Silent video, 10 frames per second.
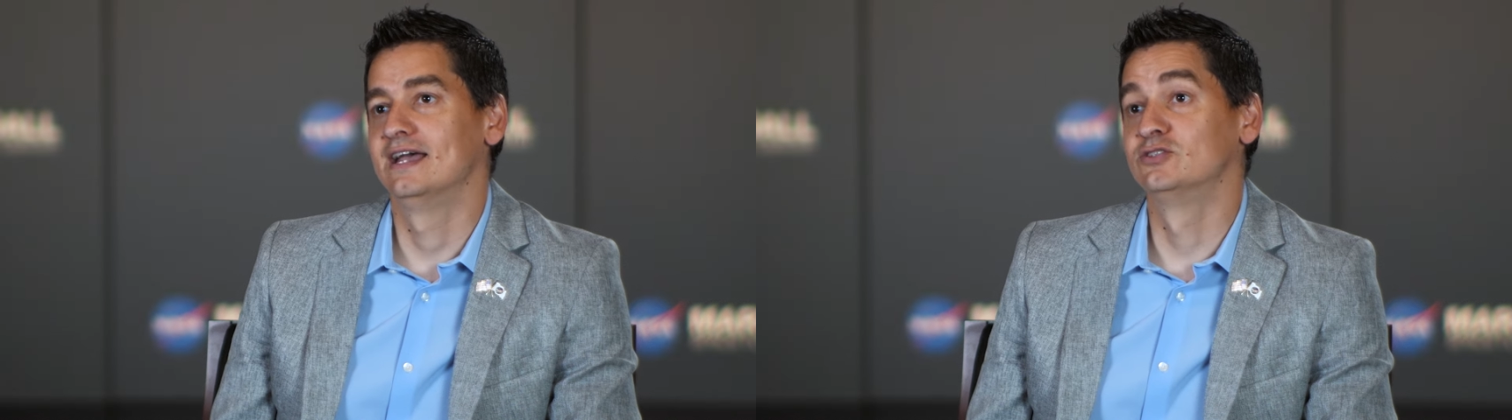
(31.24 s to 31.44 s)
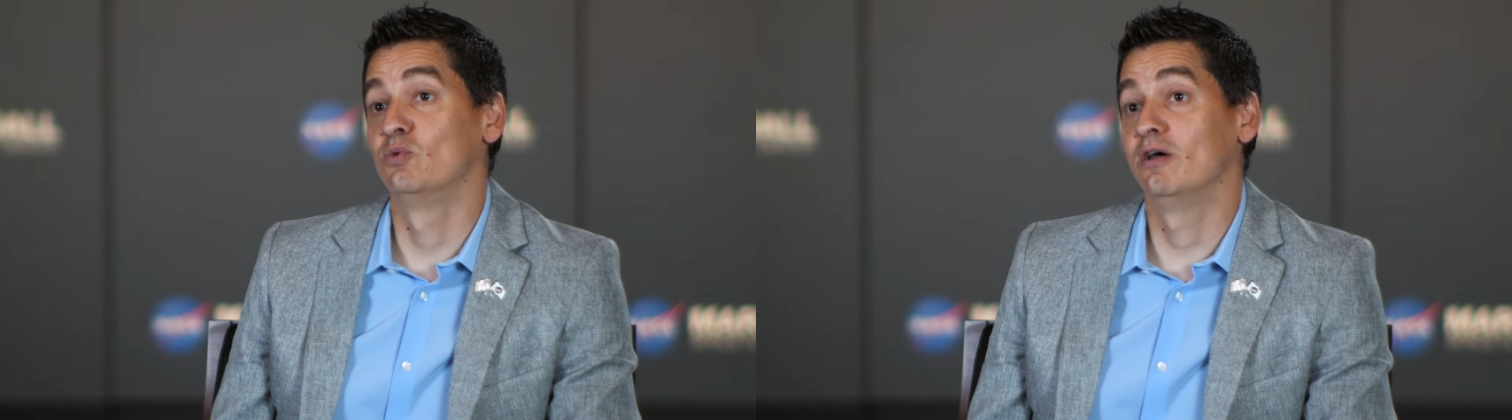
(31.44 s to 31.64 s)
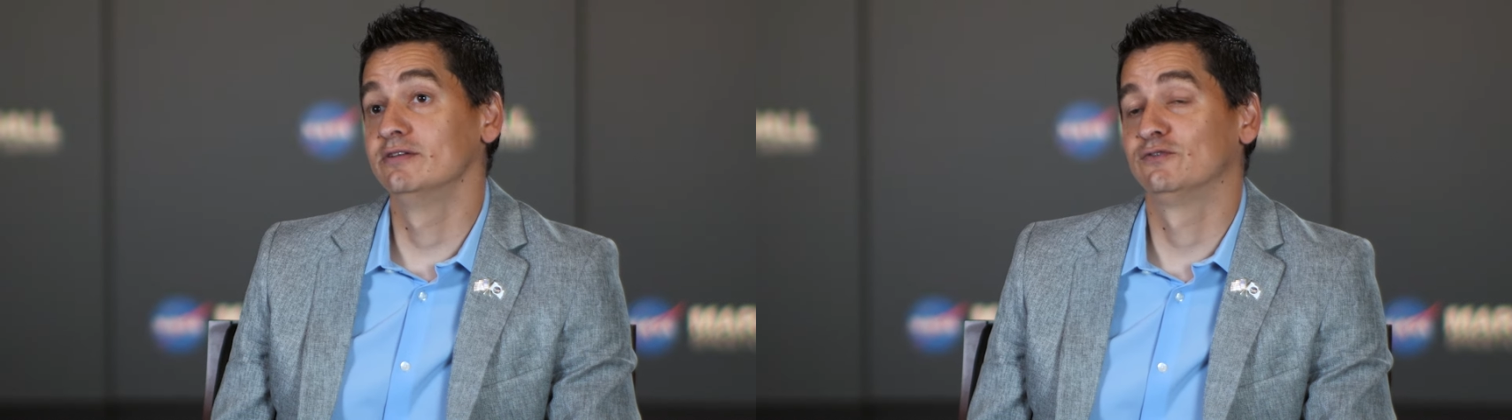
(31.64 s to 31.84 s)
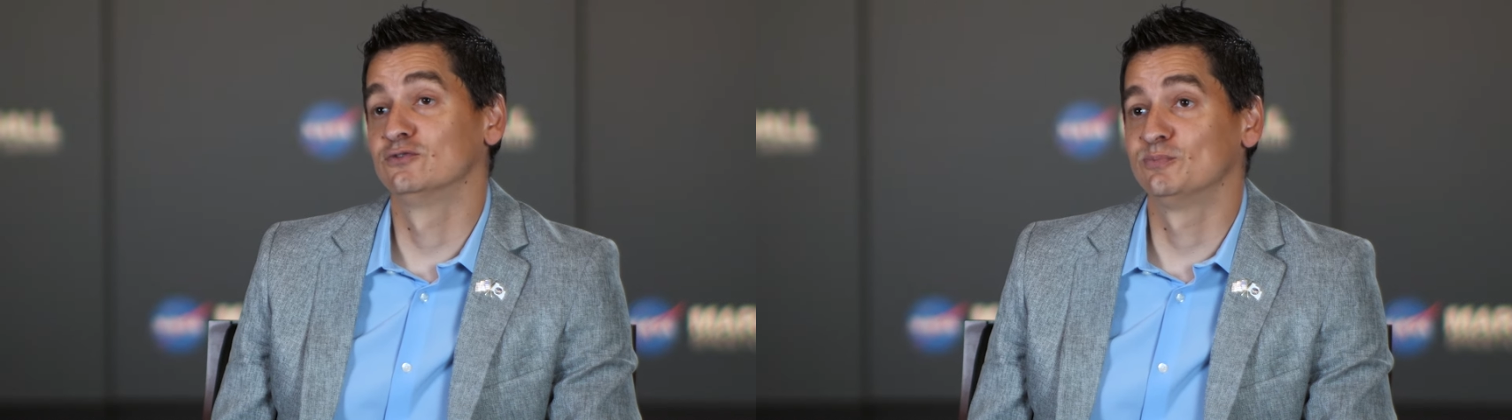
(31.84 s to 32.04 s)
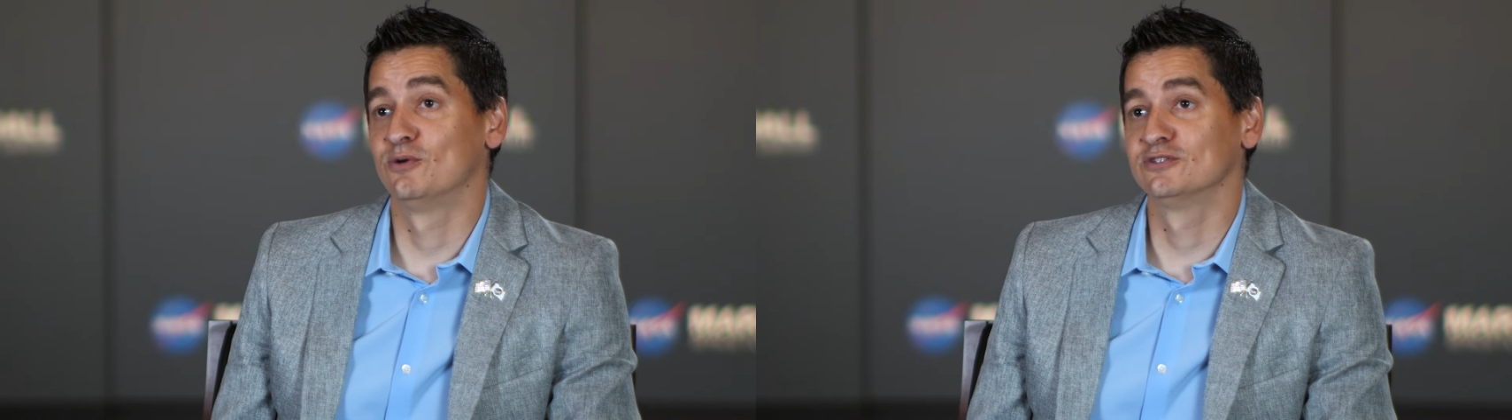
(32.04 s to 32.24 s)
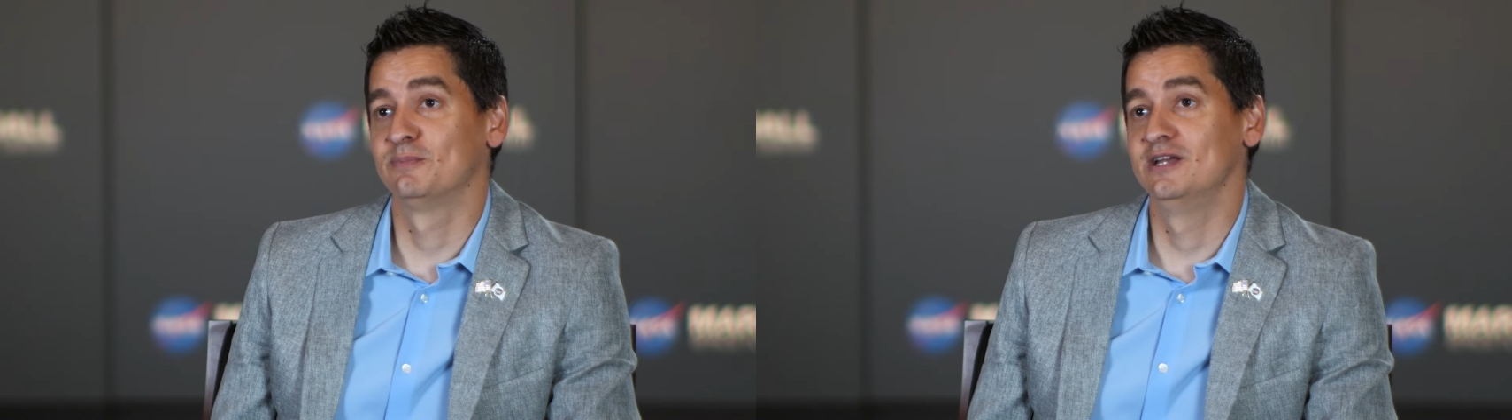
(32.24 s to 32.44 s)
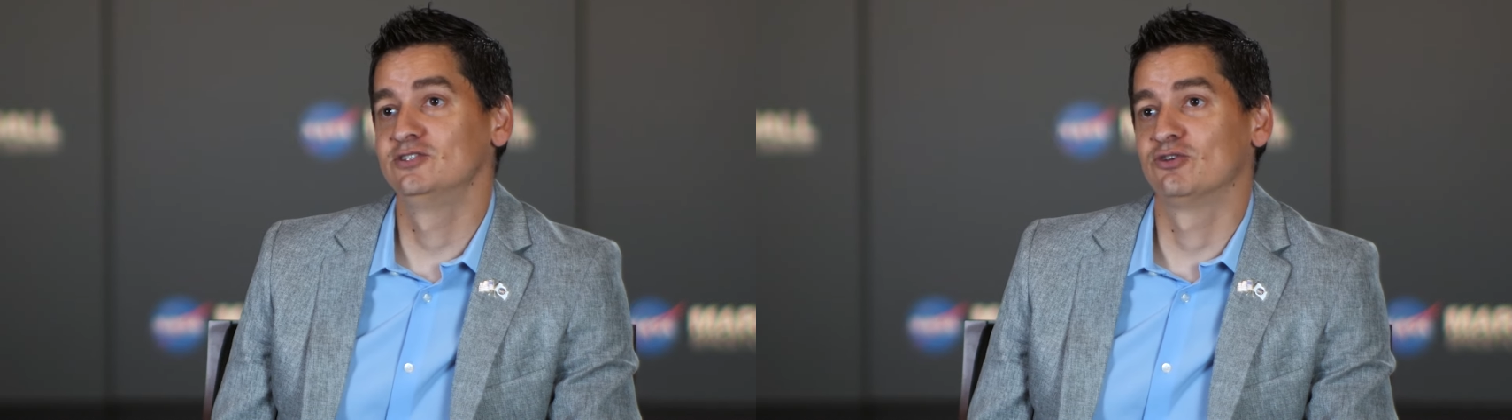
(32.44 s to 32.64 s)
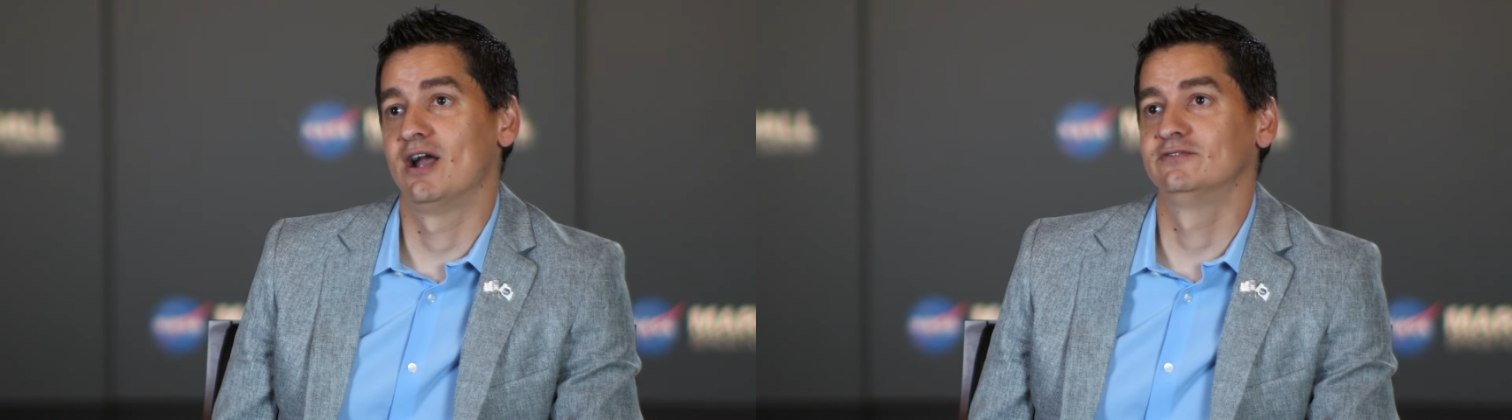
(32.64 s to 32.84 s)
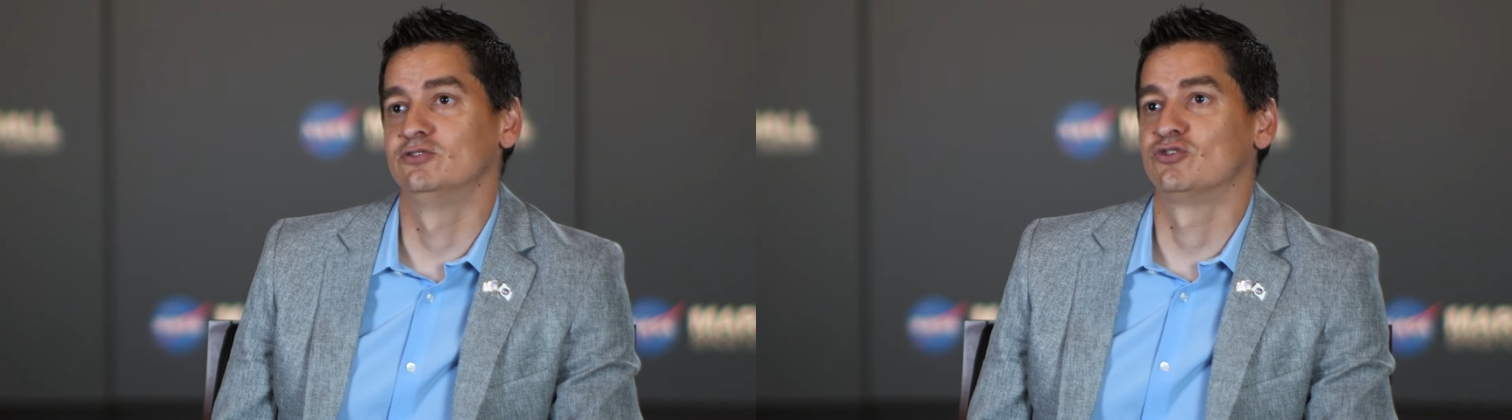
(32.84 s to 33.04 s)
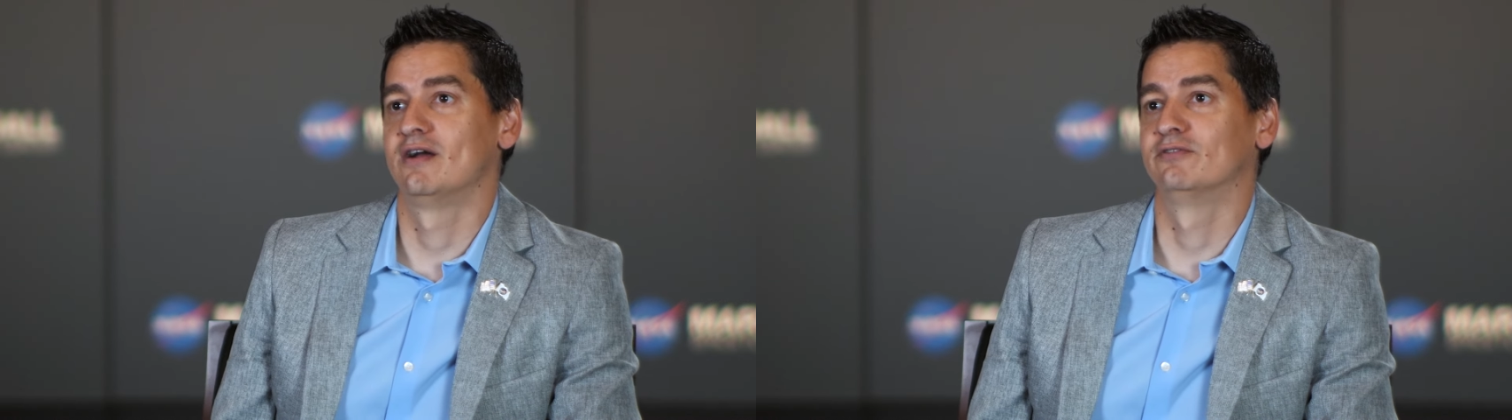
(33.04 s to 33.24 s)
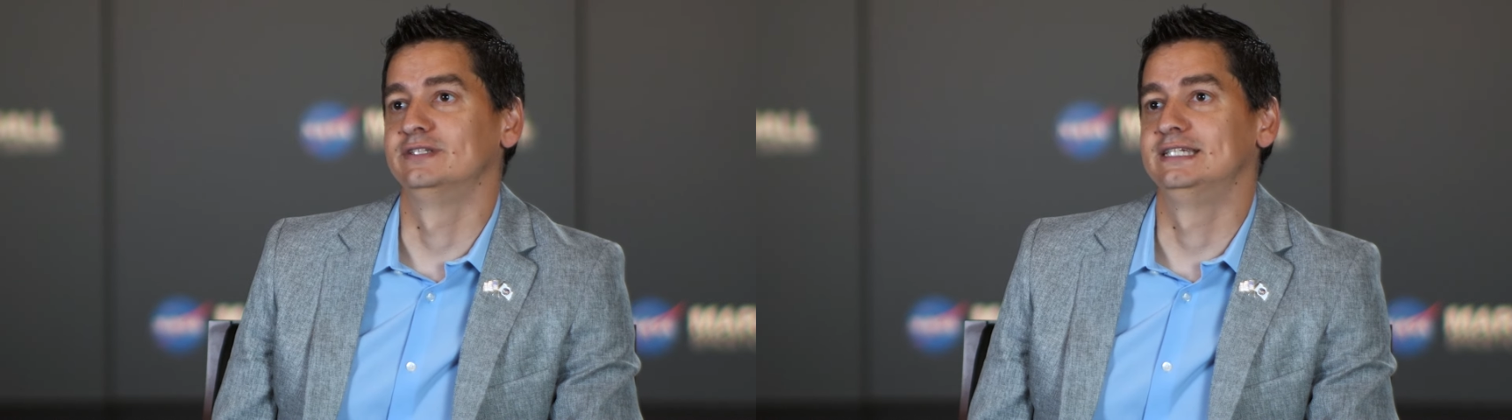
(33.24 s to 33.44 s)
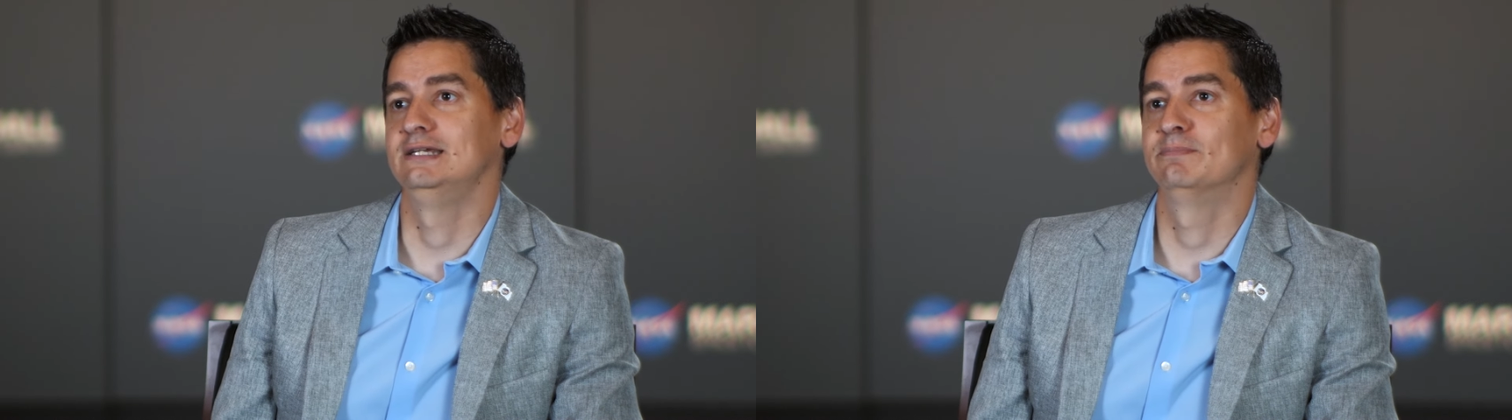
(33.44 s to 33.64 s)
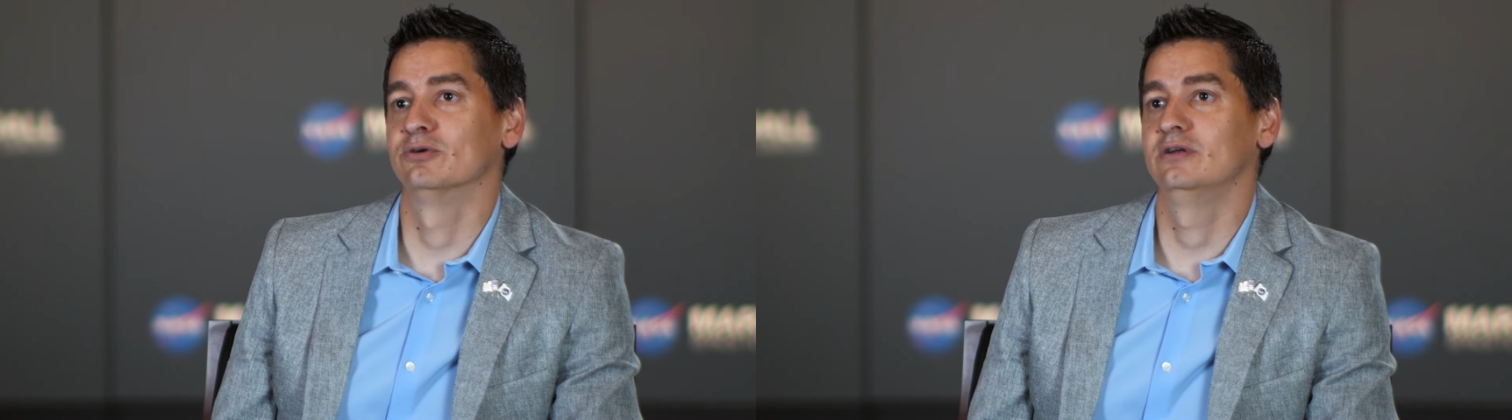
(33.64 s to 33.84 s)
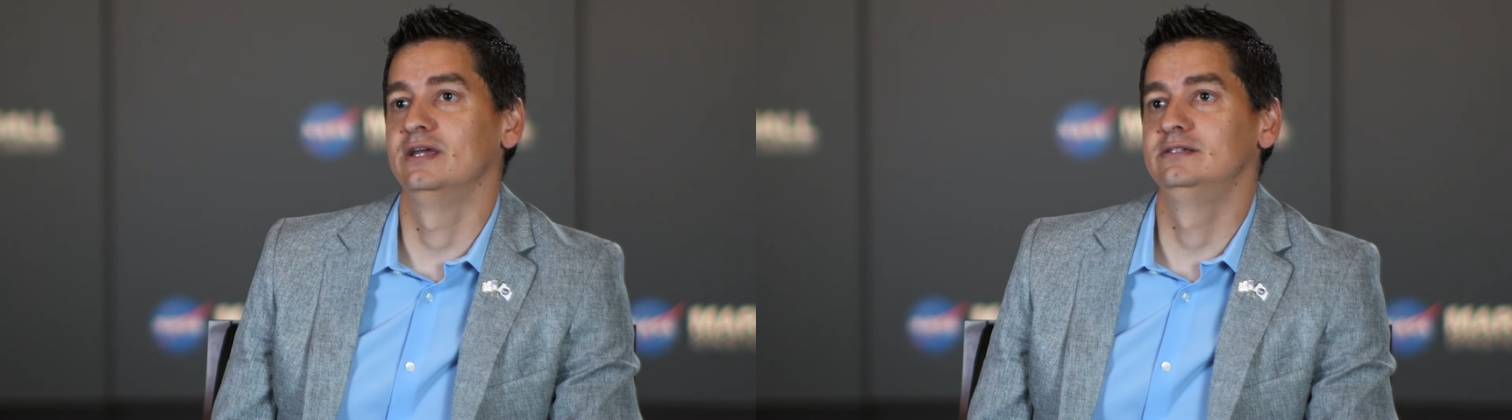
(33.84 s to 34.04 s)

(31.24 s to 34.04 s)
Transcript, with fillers: as well as for small spacecraft to travel deeper